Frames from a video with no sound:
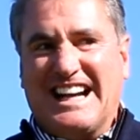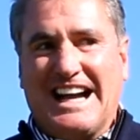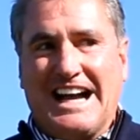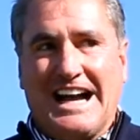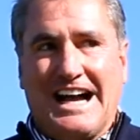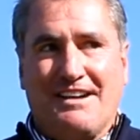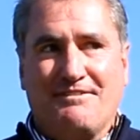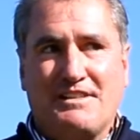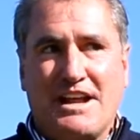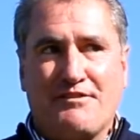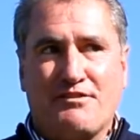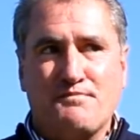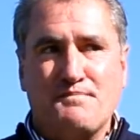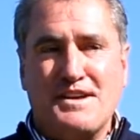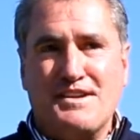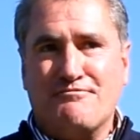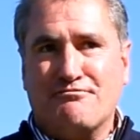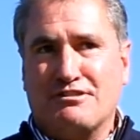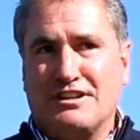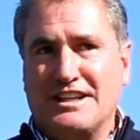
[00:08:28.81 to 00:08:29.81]
I've never
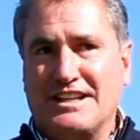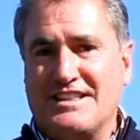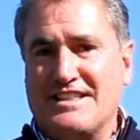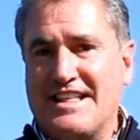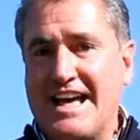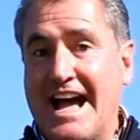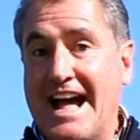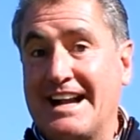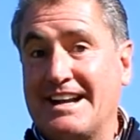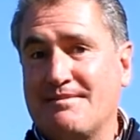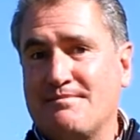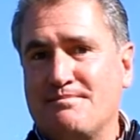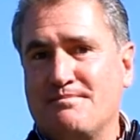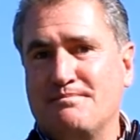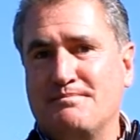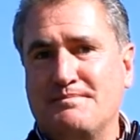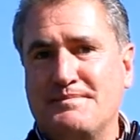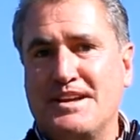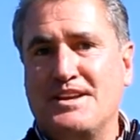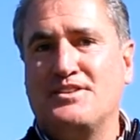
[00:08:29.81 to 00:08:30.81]
been really that
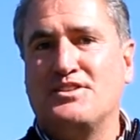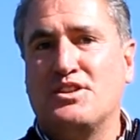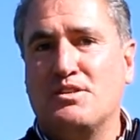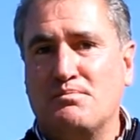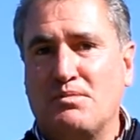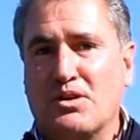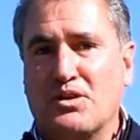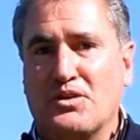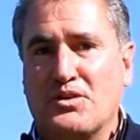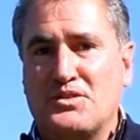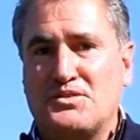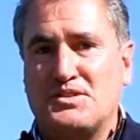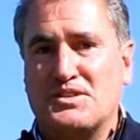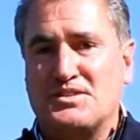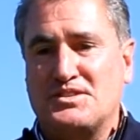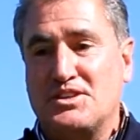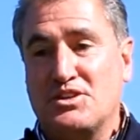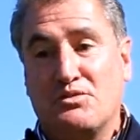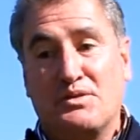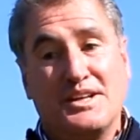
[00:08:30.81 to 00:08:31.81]
into the birds
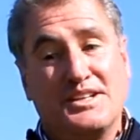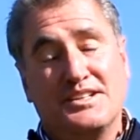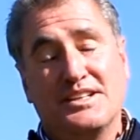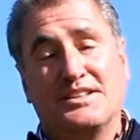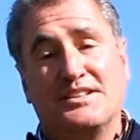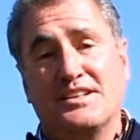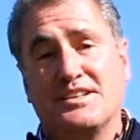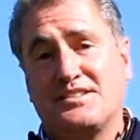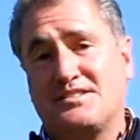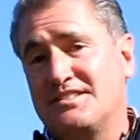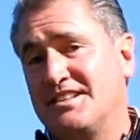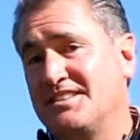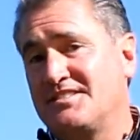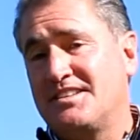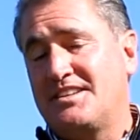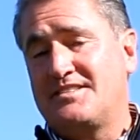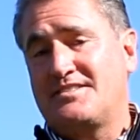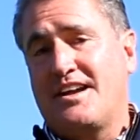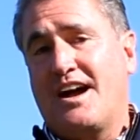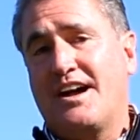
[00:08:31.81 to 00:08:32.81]
until we did this, and it's
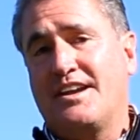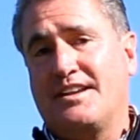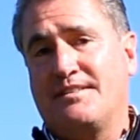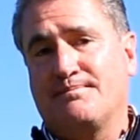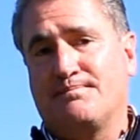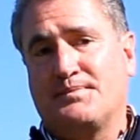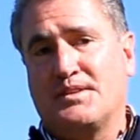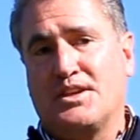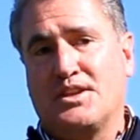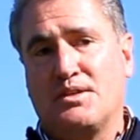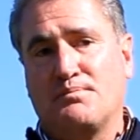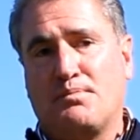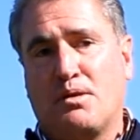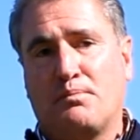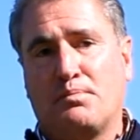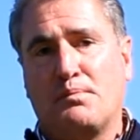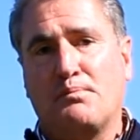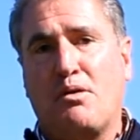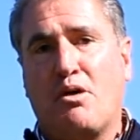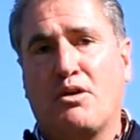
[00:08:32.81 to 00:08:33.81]
exciting. You know, the
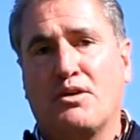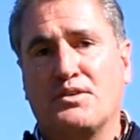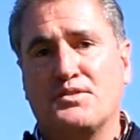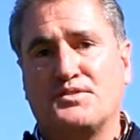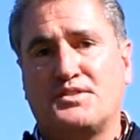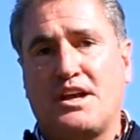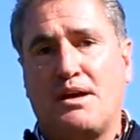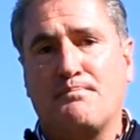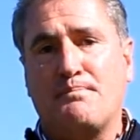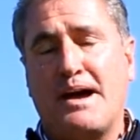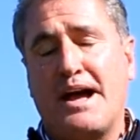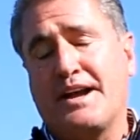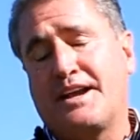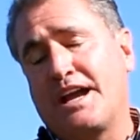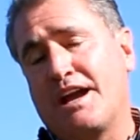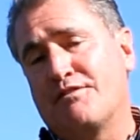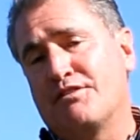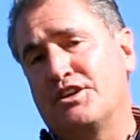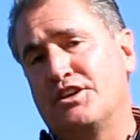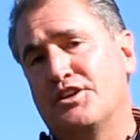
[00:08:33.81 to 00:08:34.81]
purple martins come back
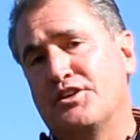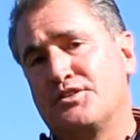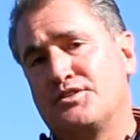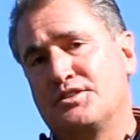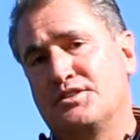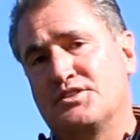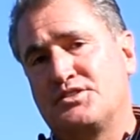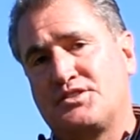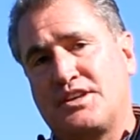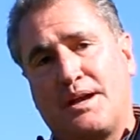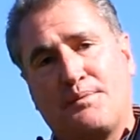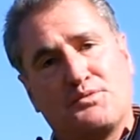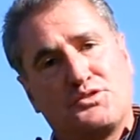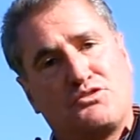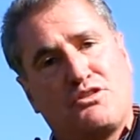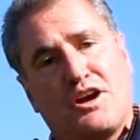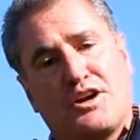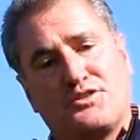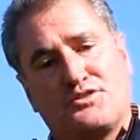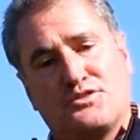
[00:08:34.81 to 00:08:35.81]
every year to the same
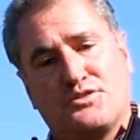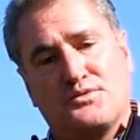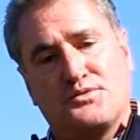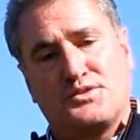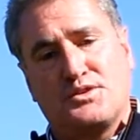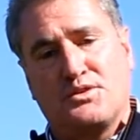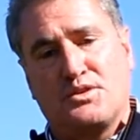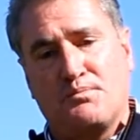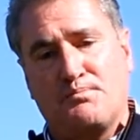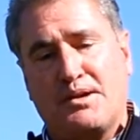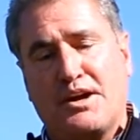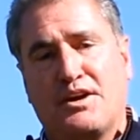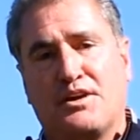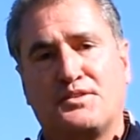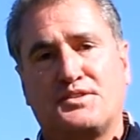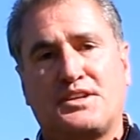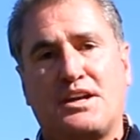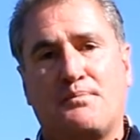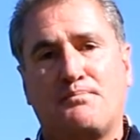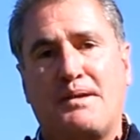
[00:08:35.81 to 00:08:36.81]
structure. So the
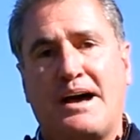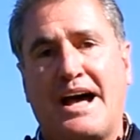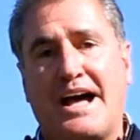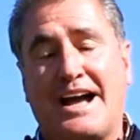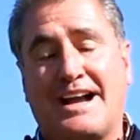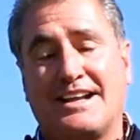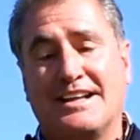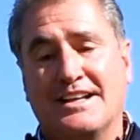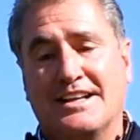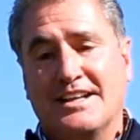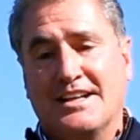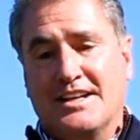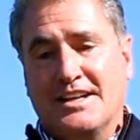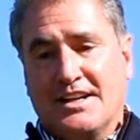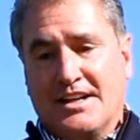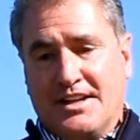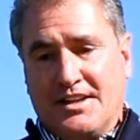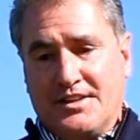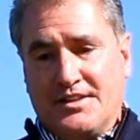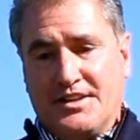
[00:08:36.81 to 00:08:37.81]
parents come back,
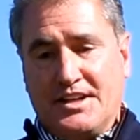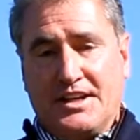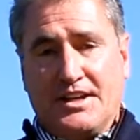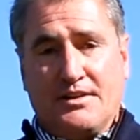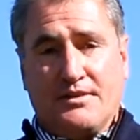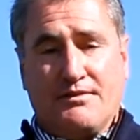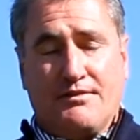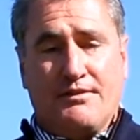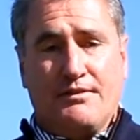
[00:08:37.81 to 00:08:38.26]
the